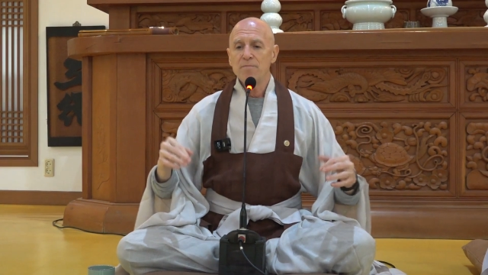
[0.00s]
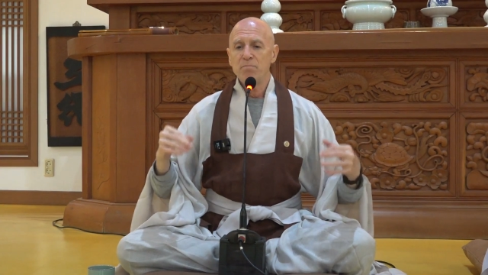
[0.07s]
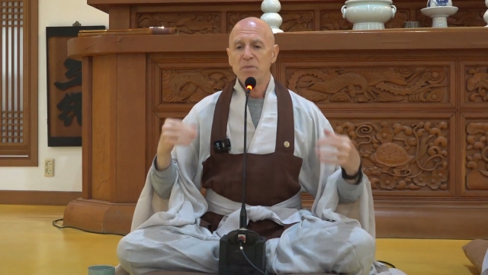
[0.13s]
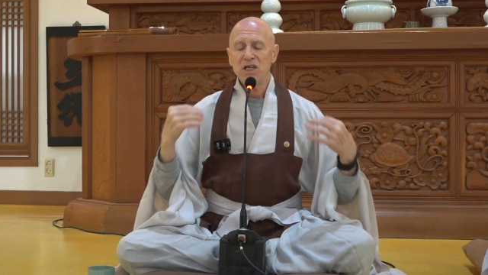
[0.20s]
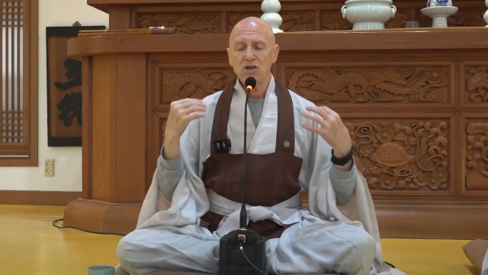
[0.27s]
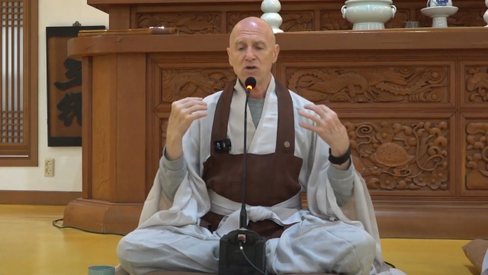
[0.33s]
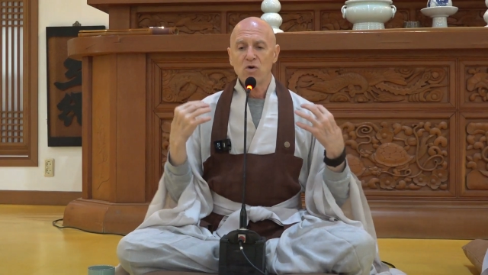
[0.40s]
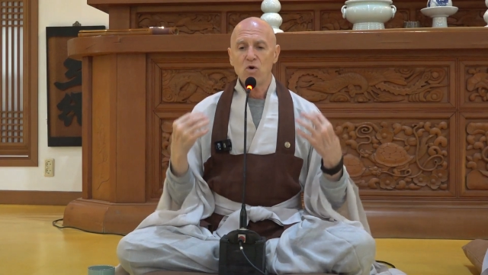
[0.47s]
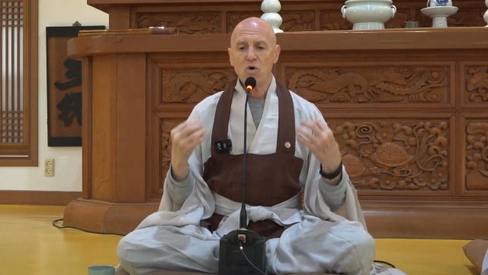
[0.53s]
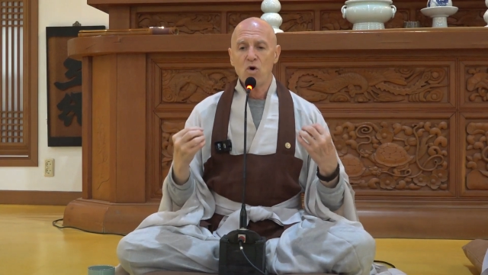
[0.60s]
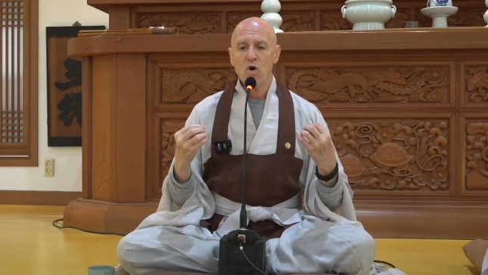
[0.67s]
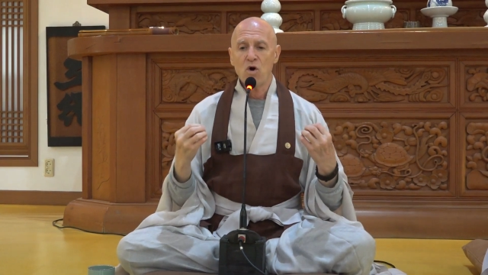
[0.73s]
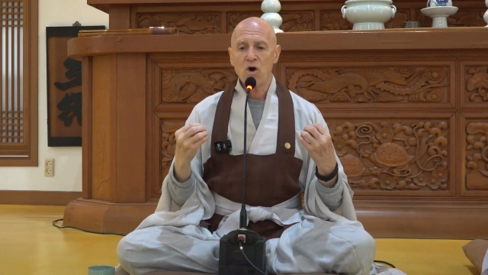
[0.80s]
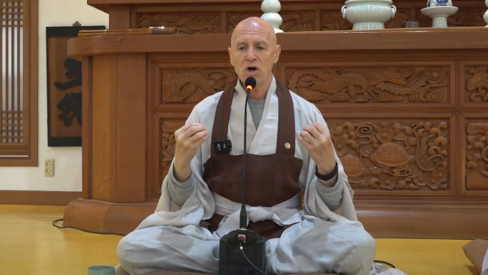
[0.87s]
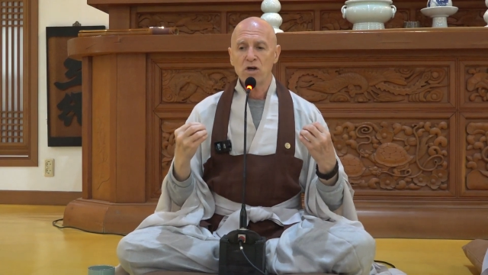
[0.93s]

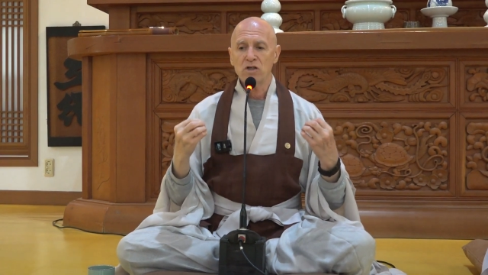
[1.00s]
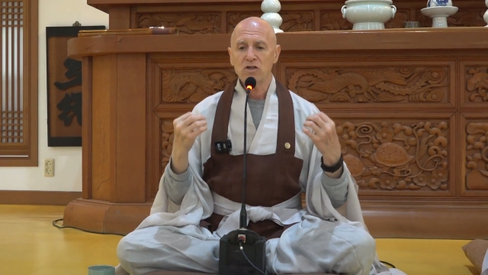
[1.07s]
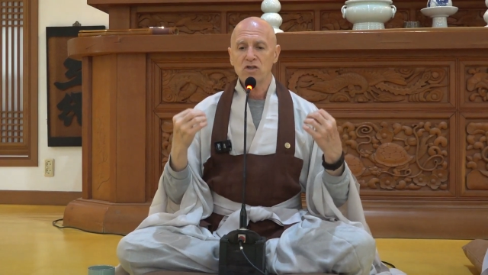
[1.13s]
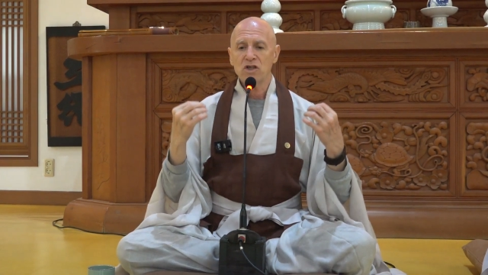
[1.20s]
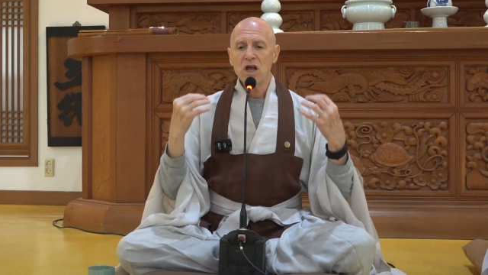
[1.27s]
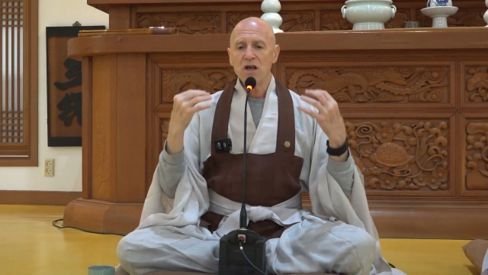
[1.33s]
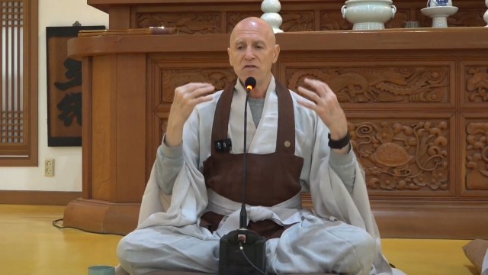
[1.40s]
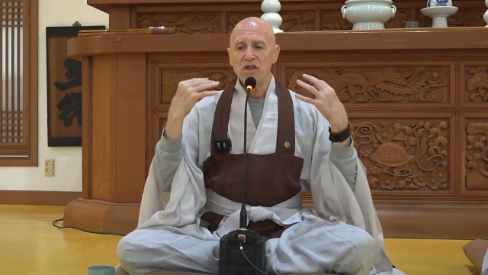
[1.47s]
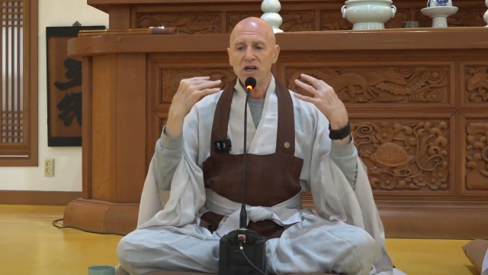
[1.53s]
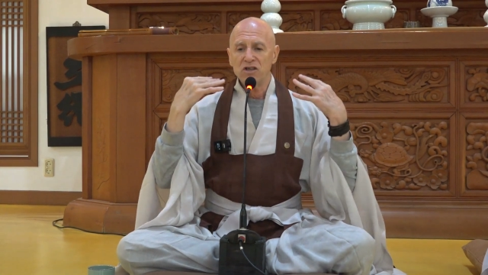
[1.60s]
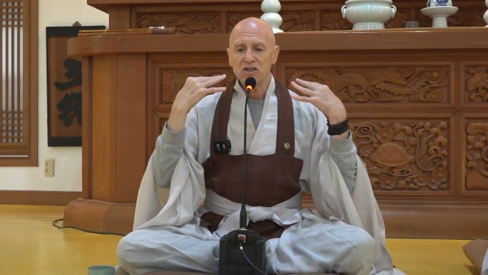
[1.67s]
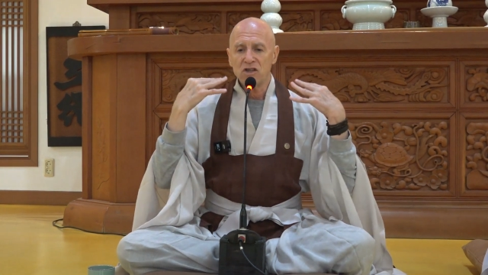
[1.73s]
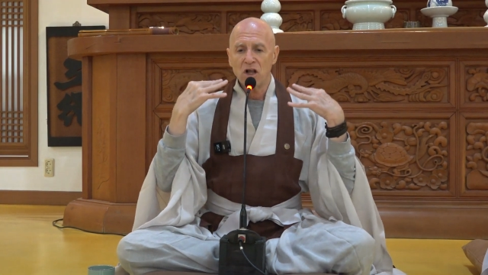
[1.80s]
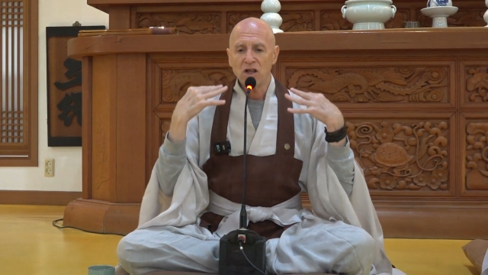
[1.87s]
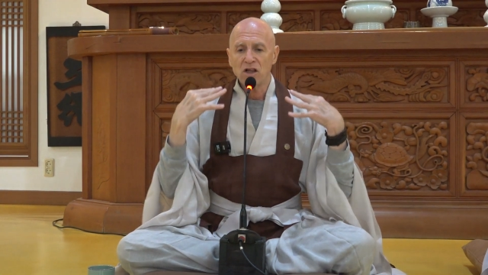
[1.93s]
Because
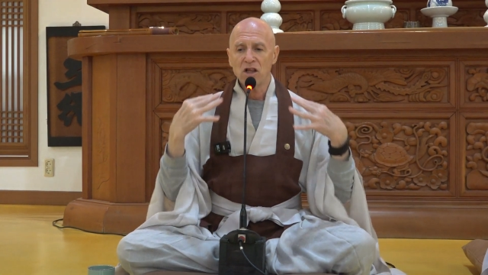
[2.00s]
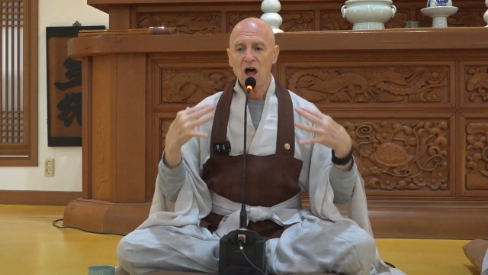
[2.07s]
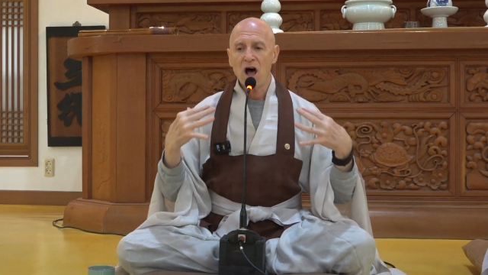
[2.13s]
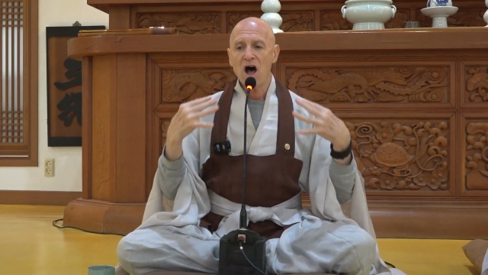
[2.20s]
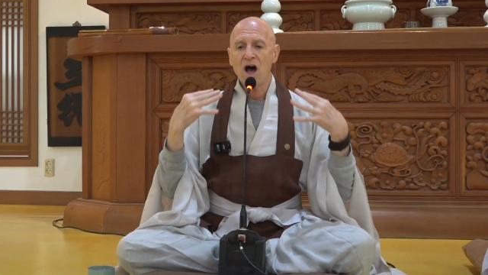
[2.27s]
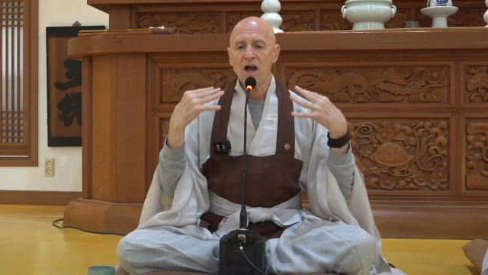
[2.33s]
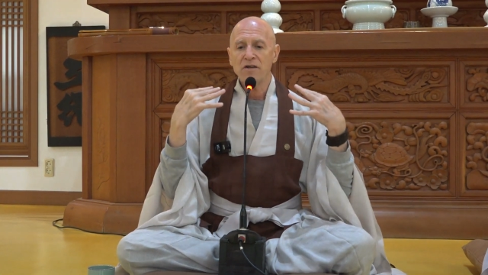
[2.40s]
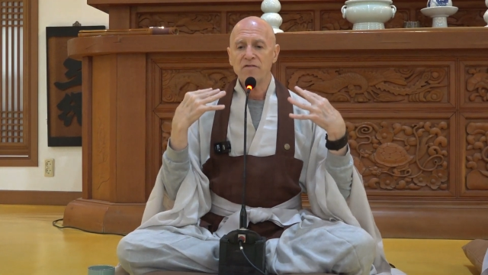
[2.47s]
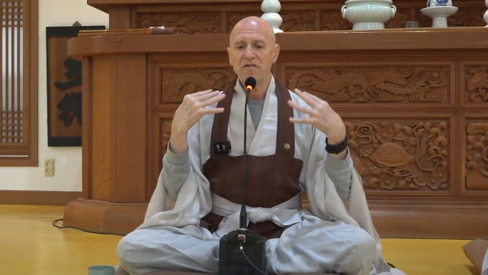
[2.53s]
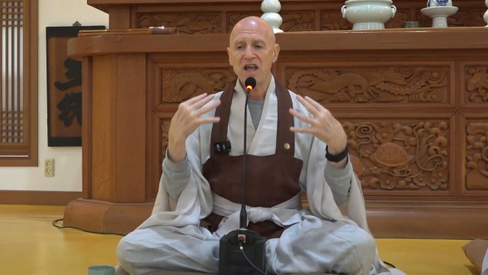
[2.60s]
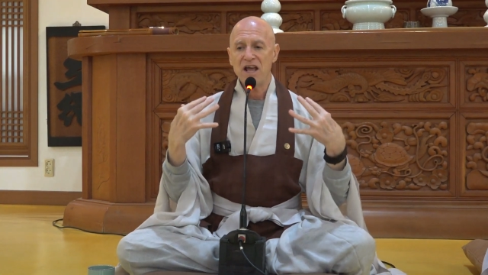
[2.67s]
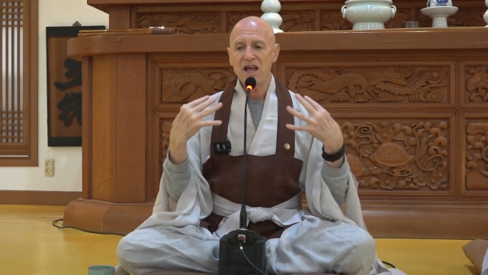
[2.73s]
there's a lot of